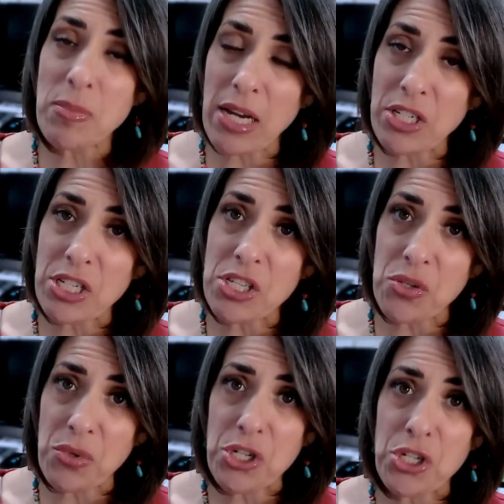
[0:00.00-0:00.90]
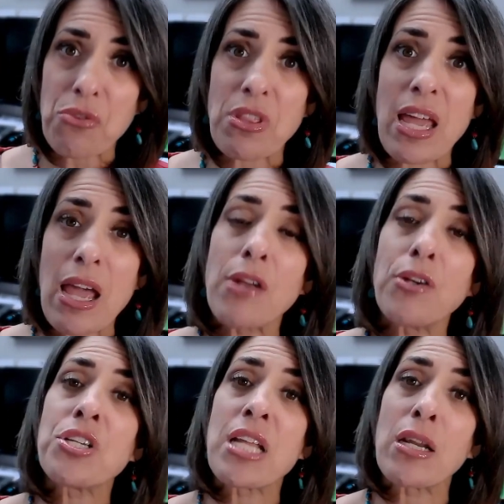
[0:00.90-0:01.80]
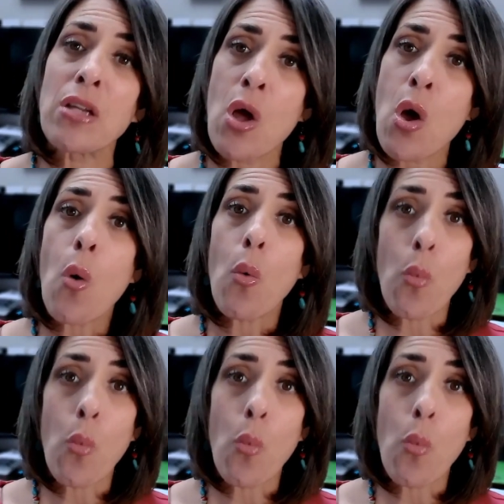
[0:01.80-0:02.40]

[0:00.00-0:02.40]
inspections to ensure that they understand